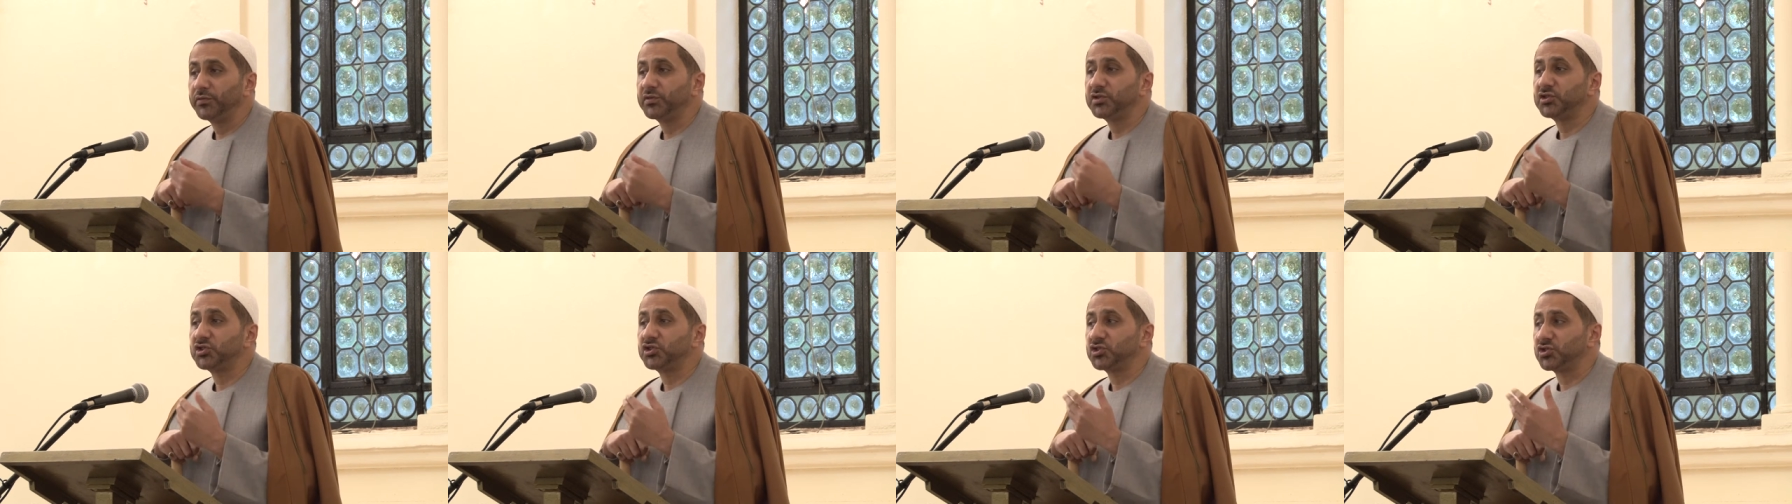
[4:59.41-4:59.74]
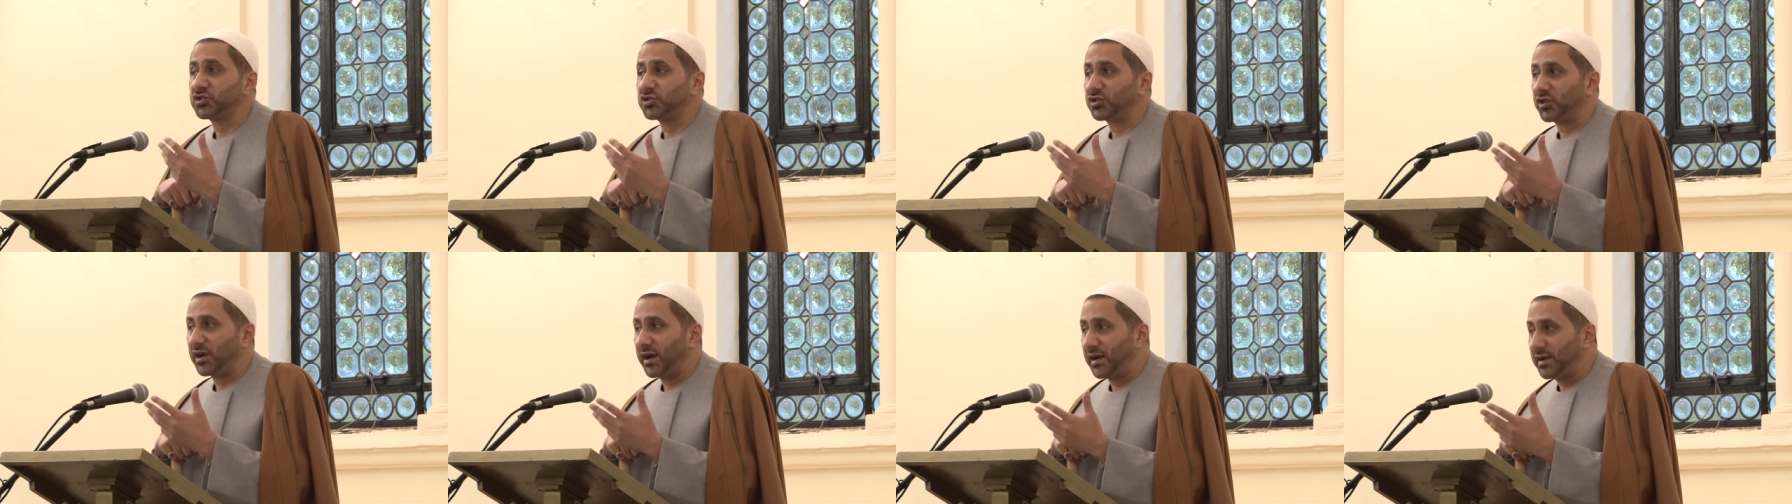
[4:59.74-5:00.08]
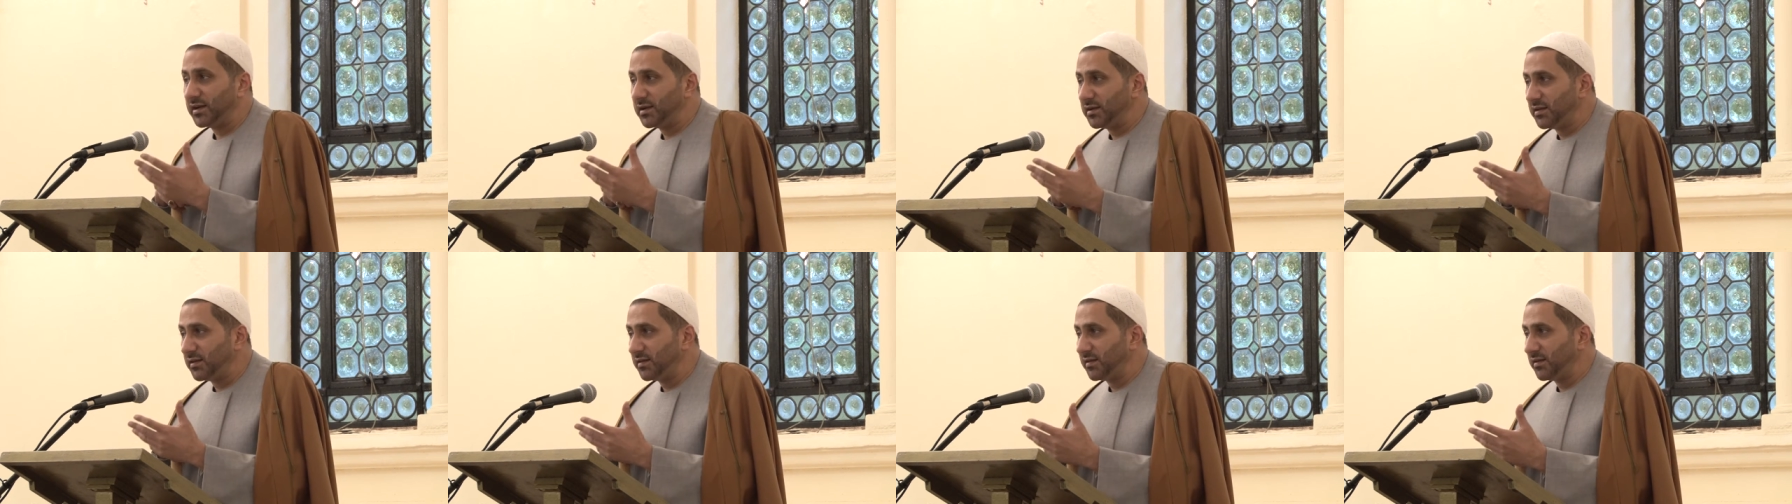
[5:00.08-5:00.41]

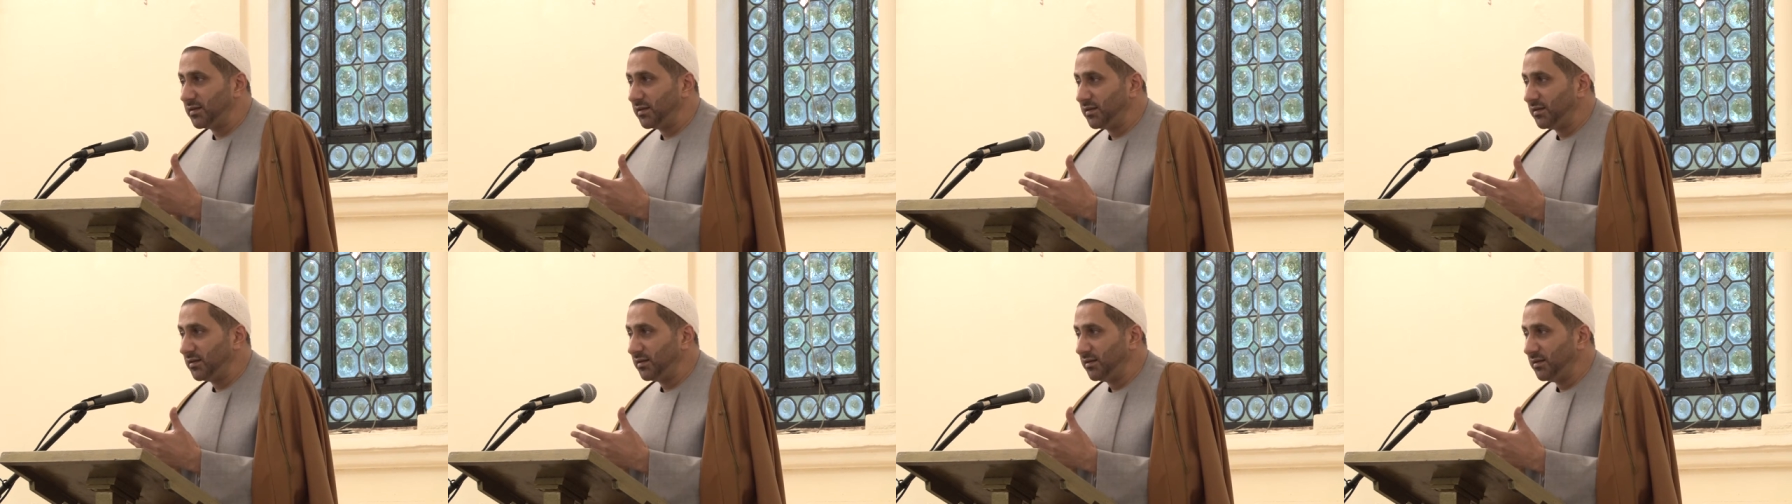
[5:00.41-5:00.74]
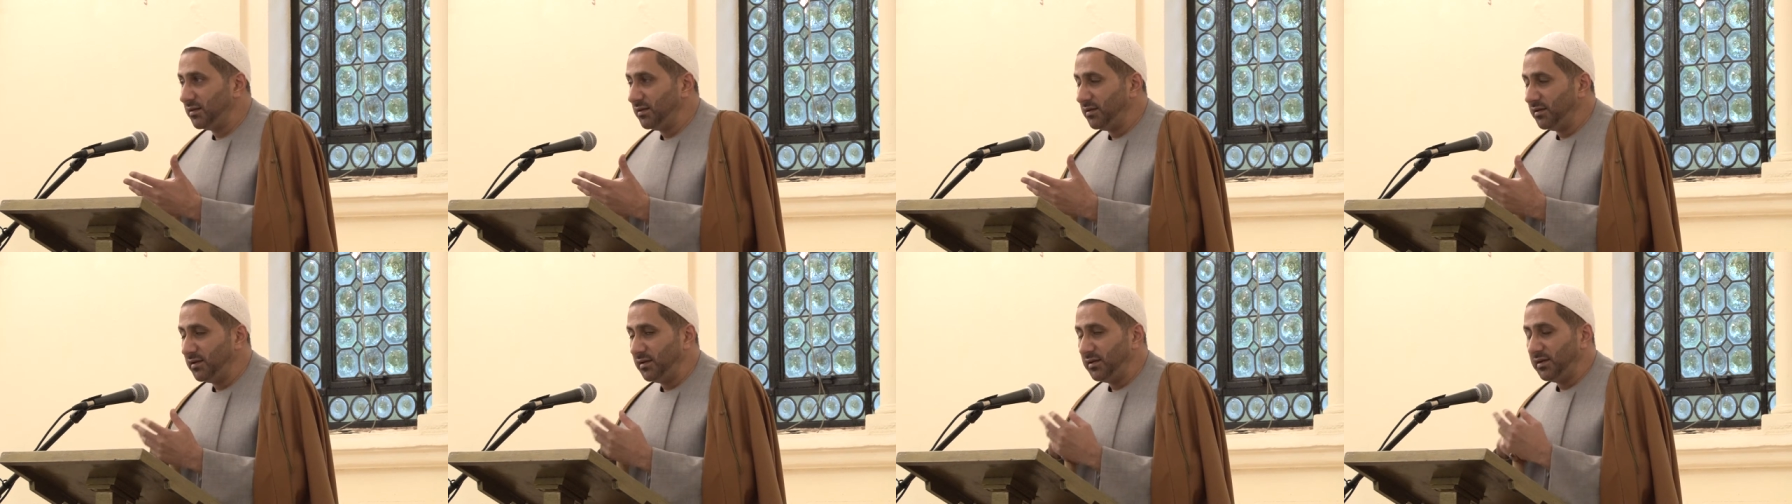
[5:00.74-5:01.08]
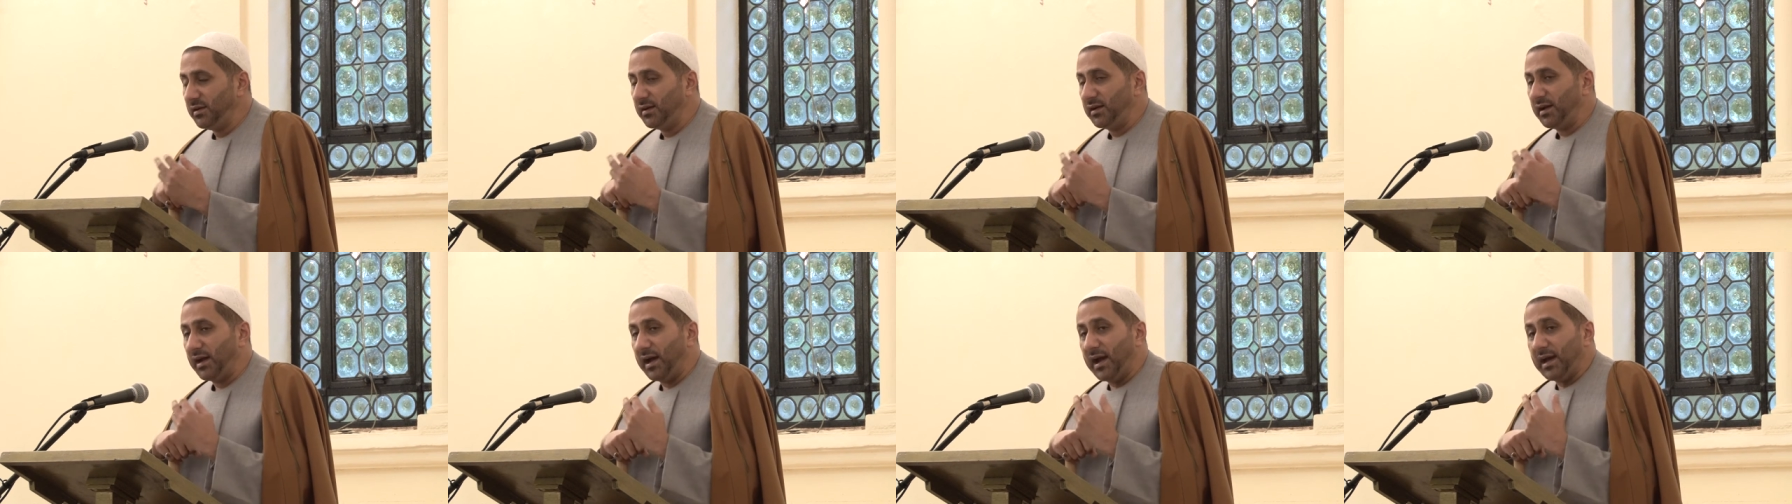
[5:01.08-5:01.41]
strength
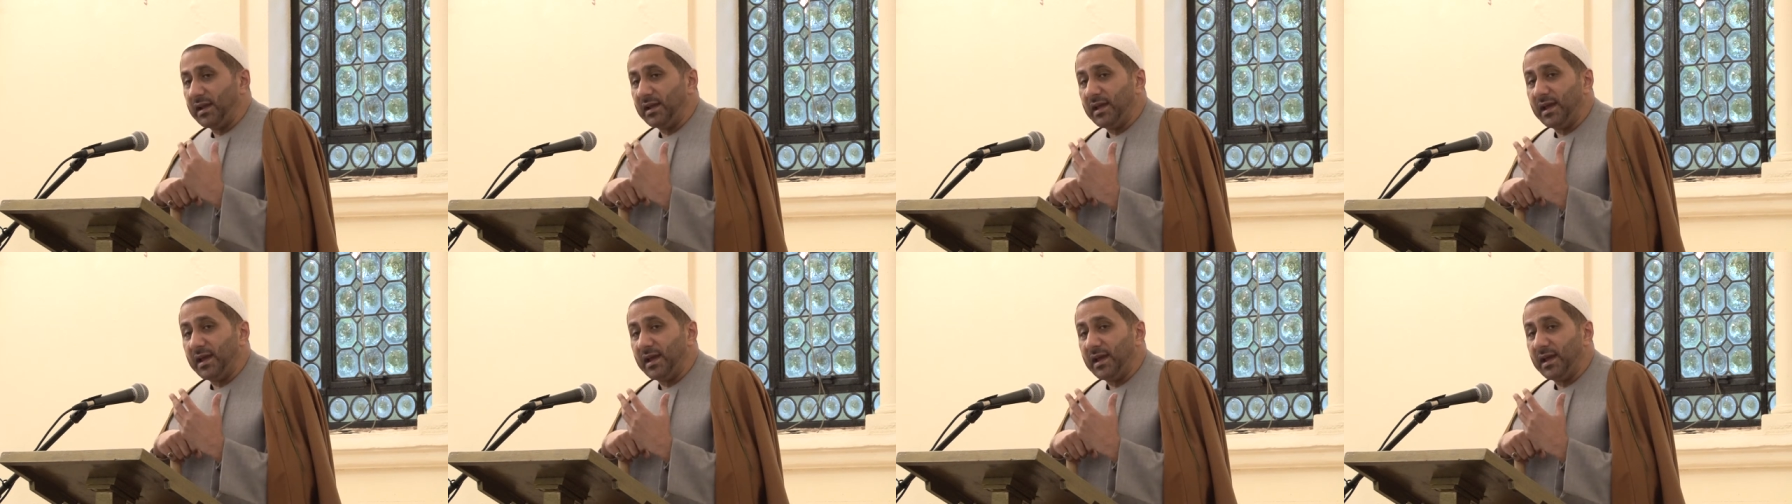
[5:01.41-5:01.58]
and